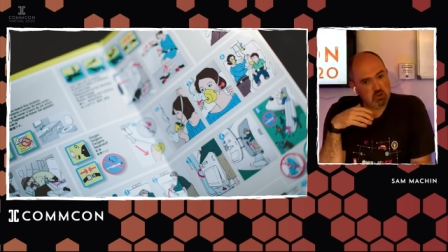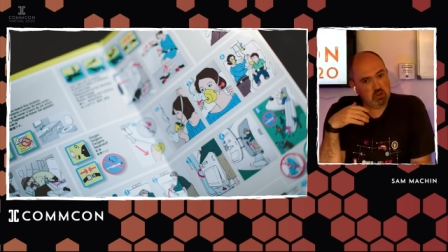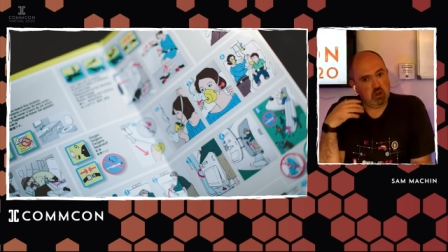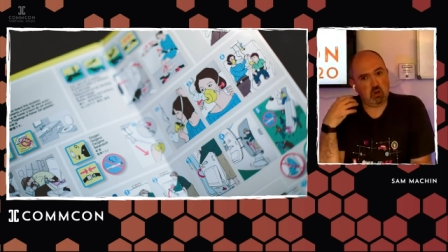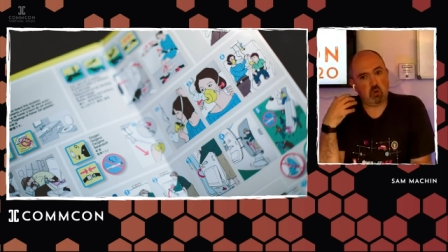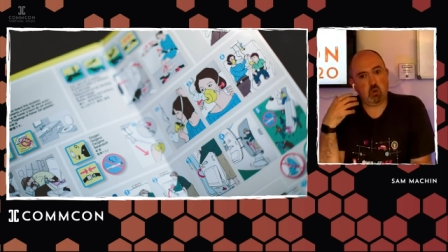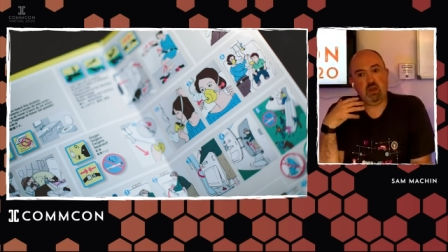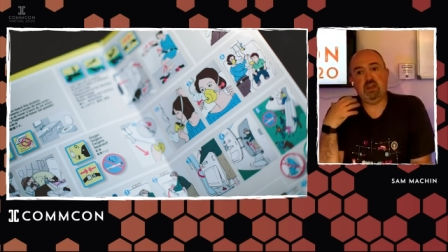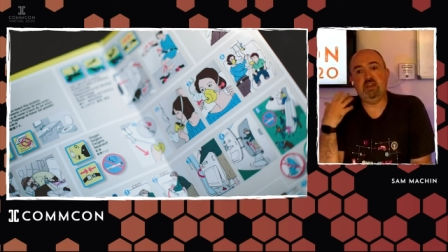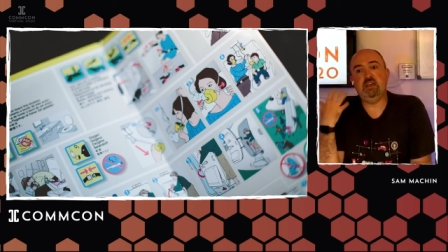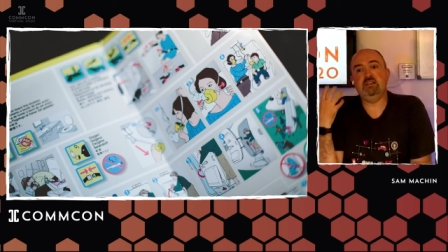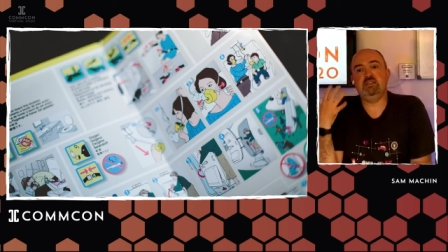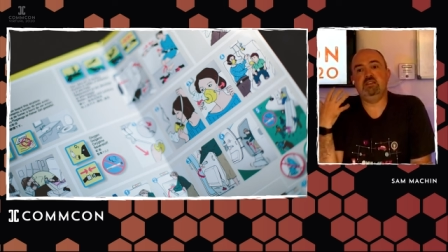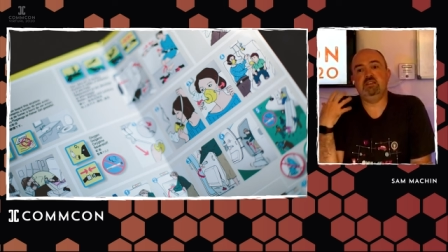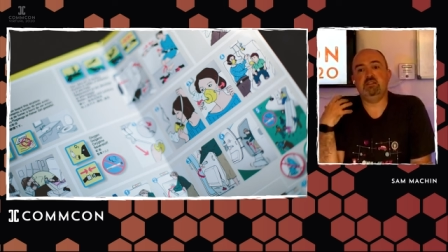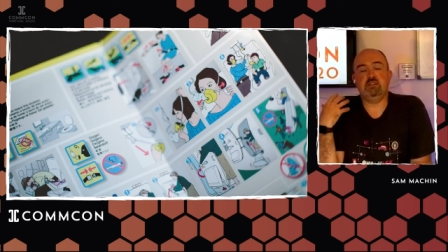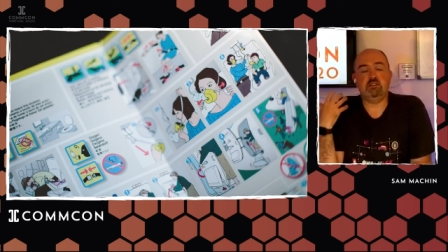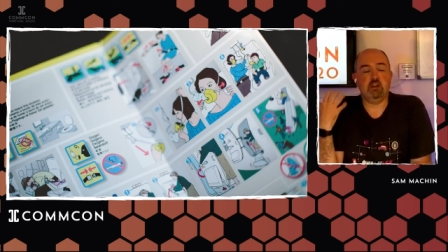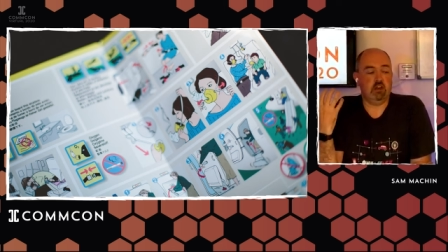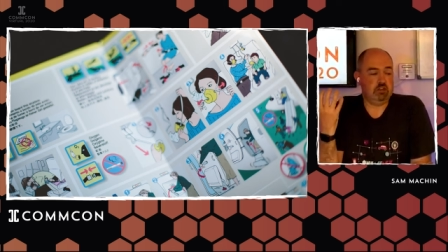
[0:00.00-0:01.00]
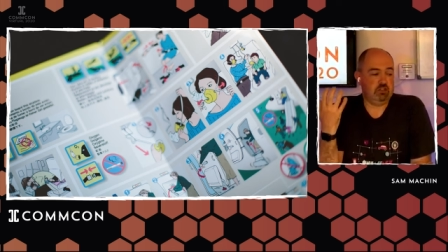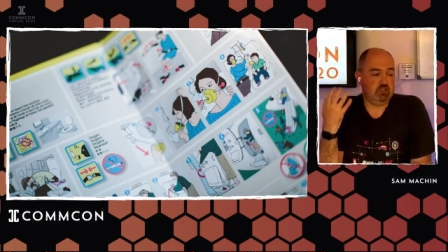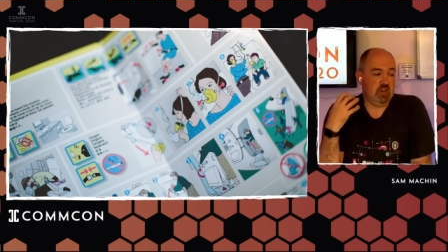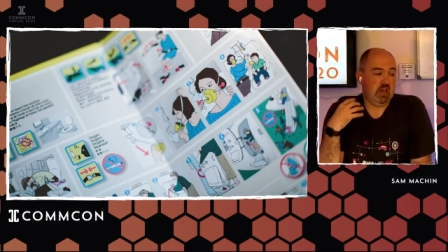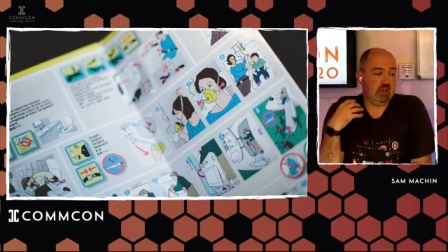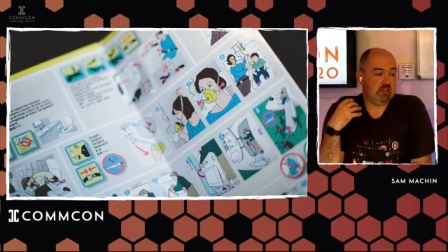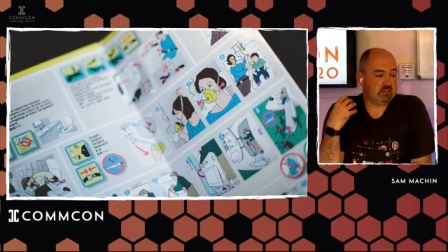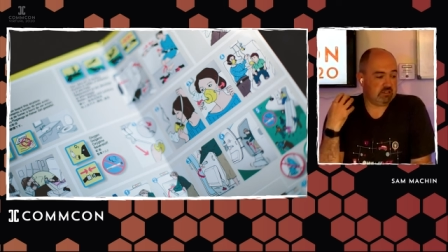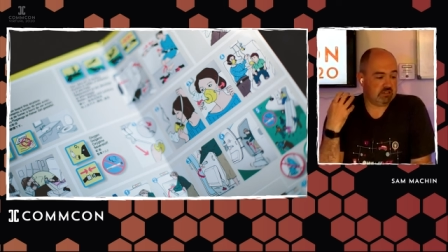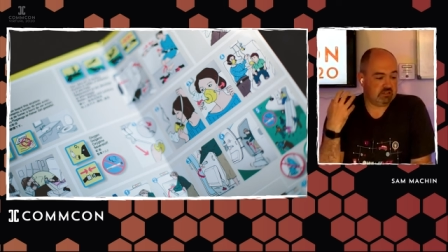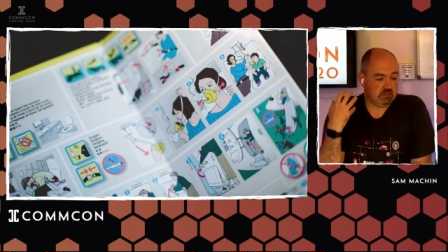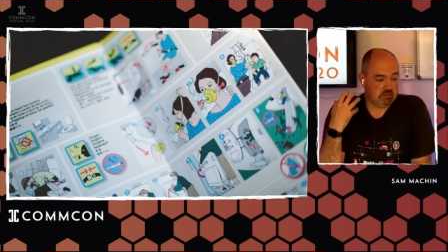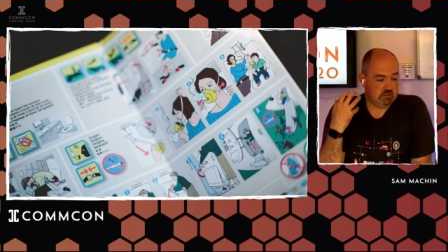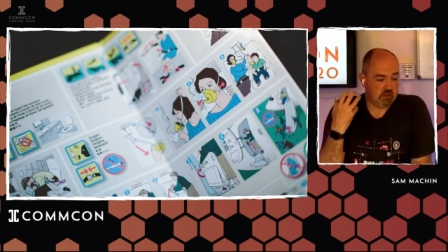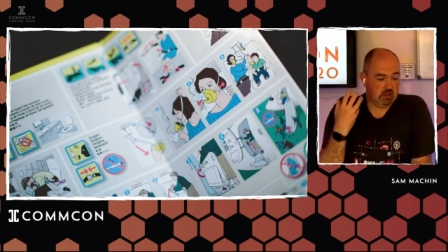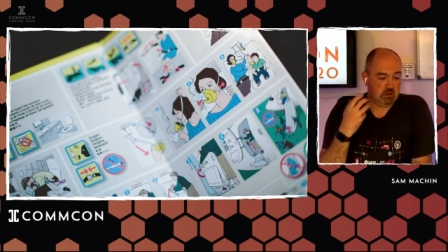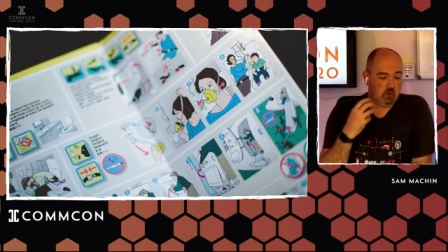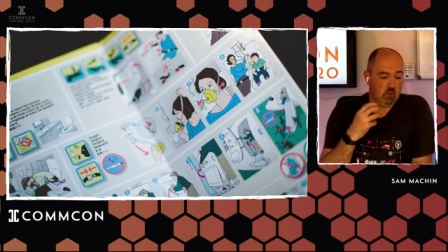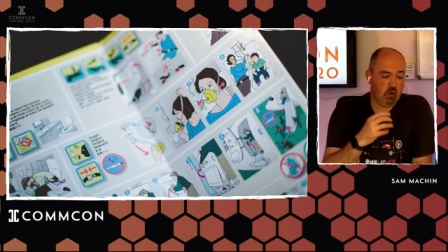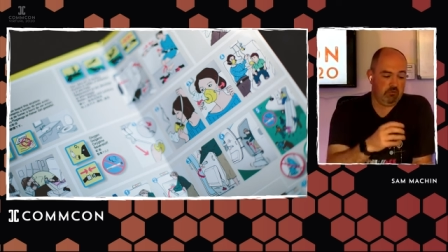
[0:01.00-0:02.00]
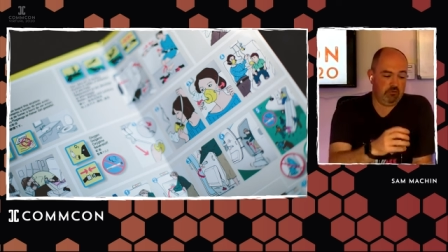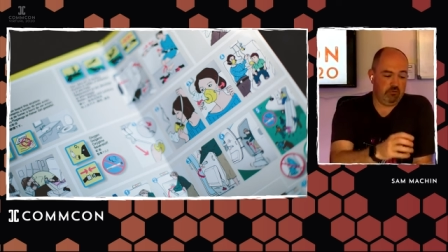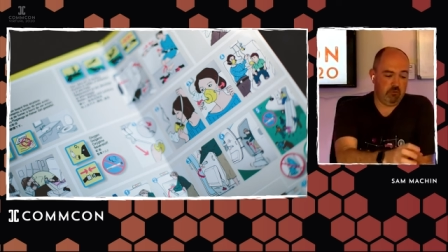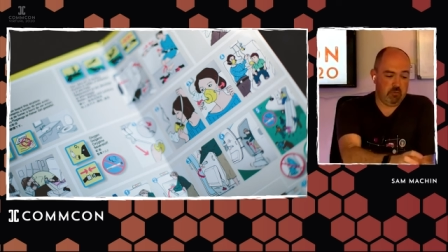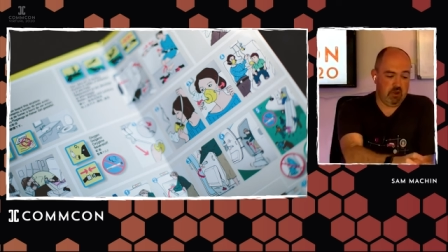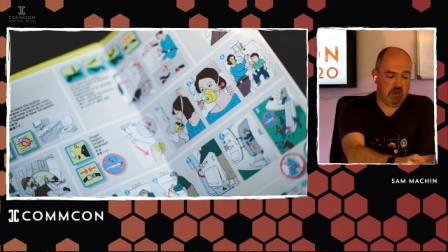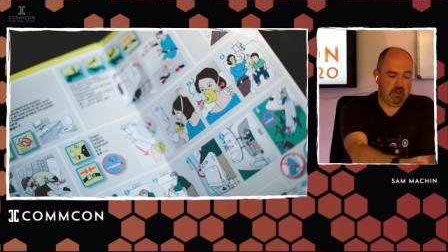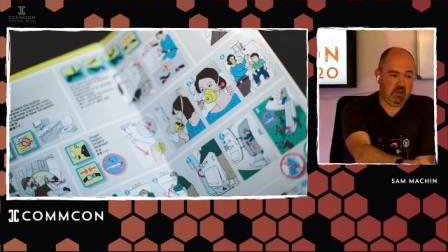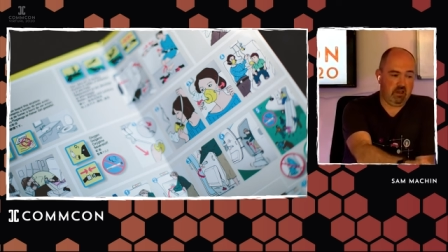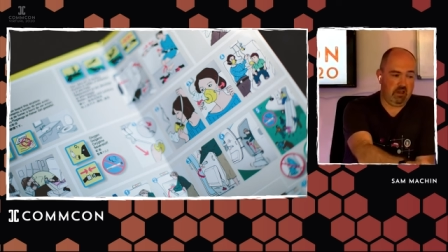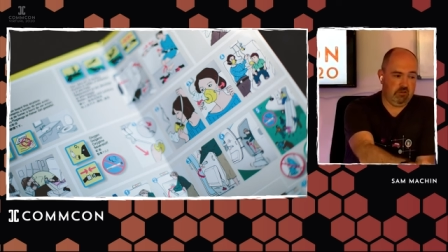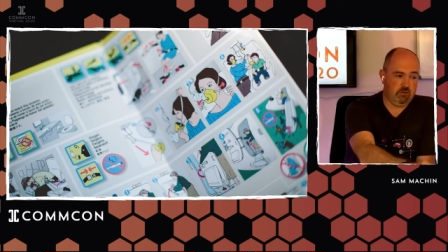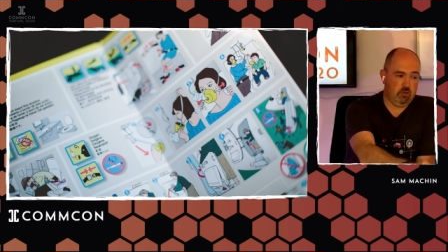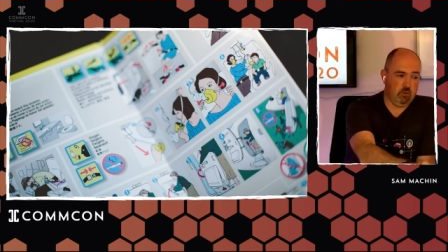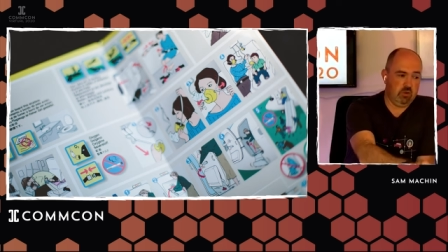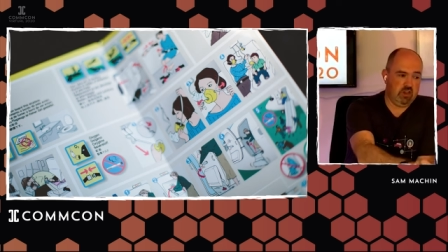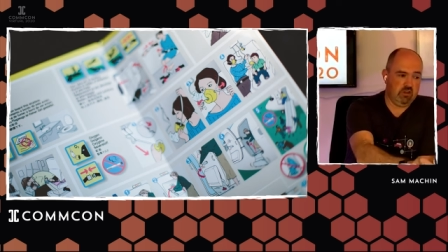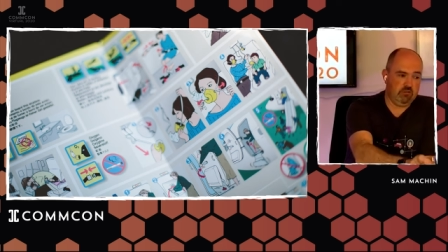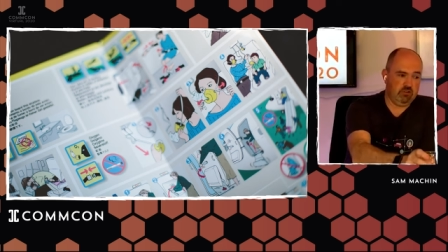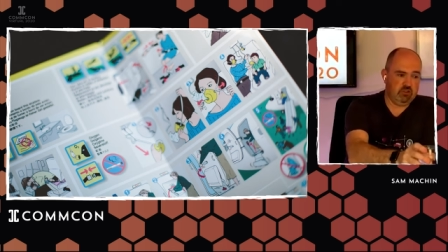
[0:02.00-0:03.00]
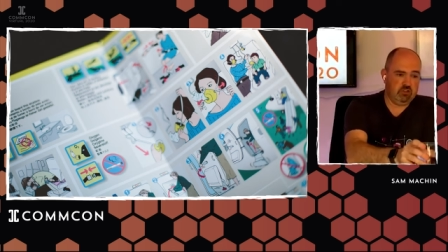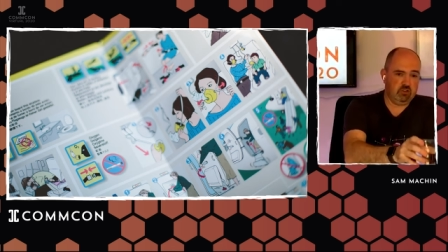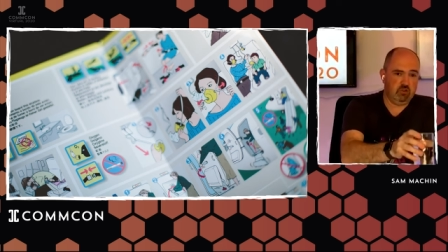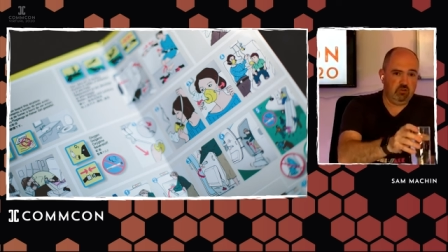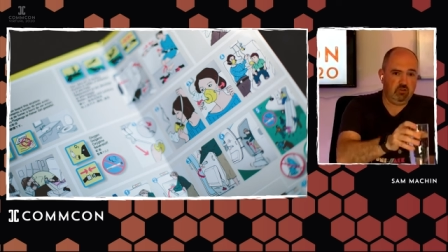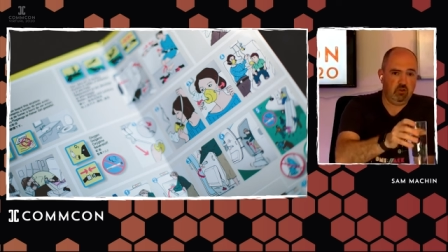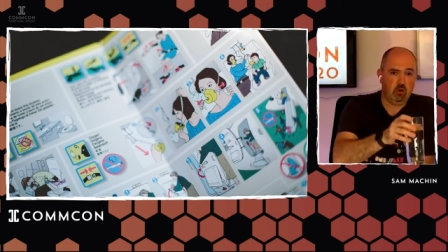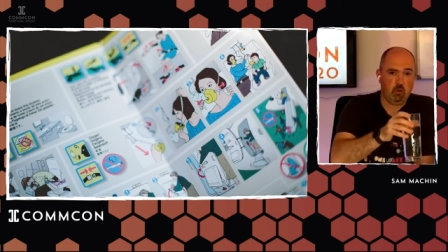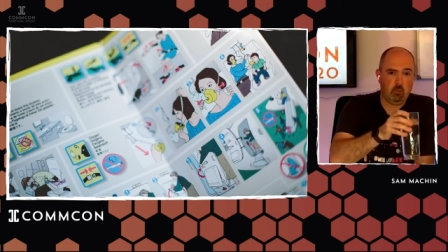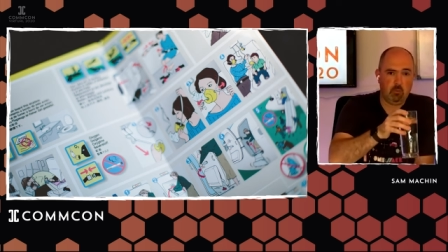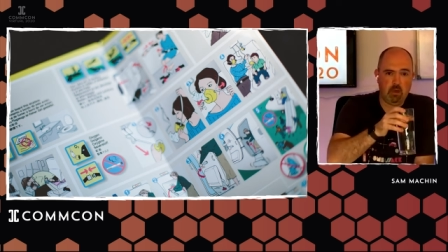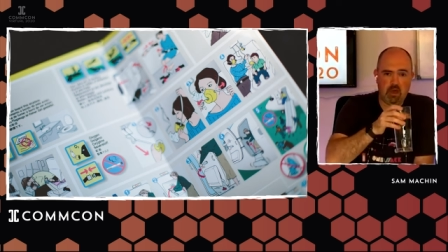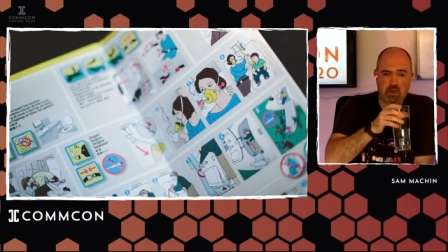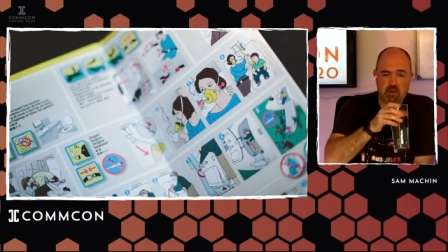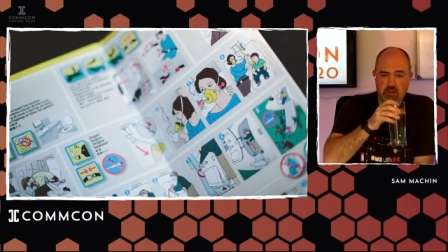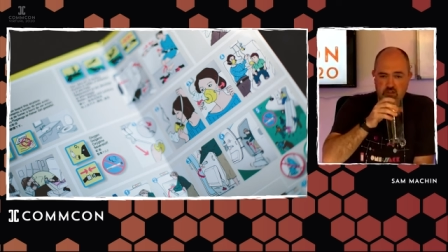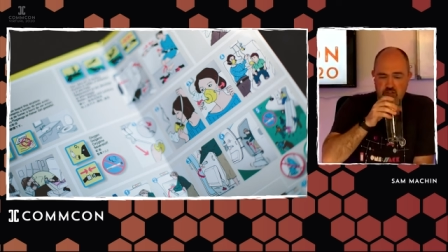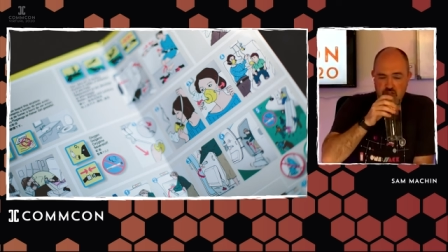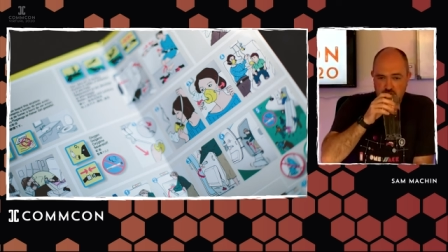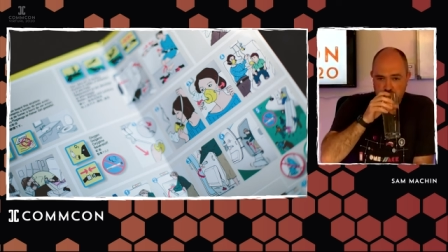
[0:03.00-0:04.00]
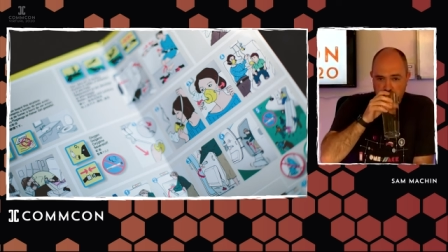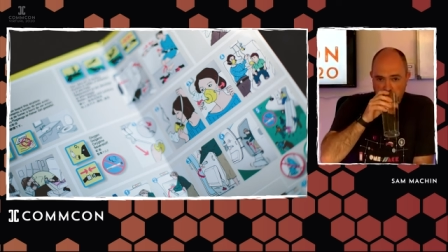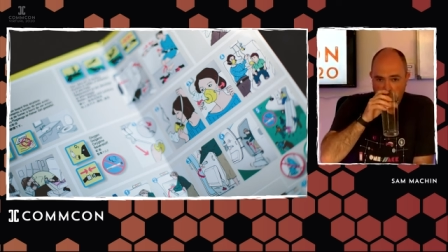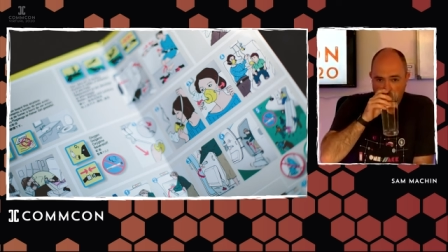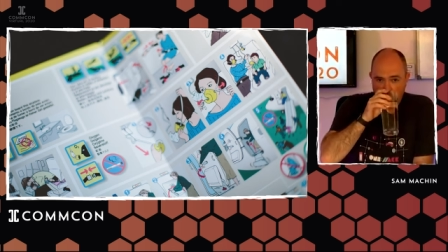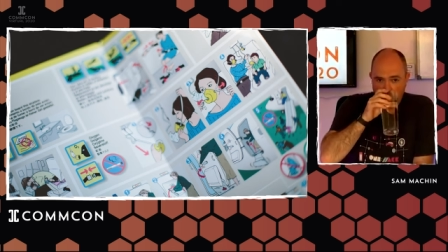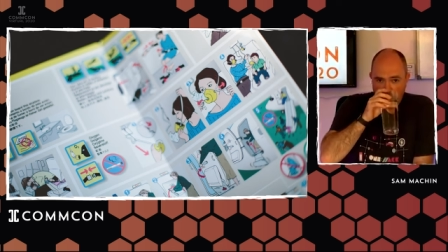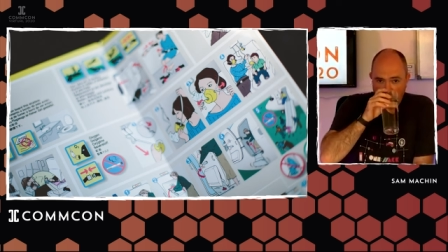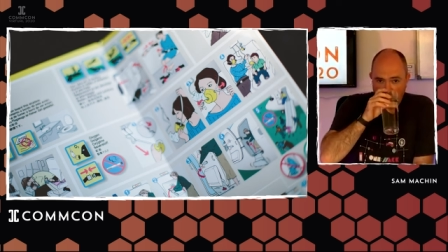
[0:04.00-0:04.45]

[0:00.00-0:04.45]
you know, quite easy to digest and quite familiar. If you were given a sort of long page of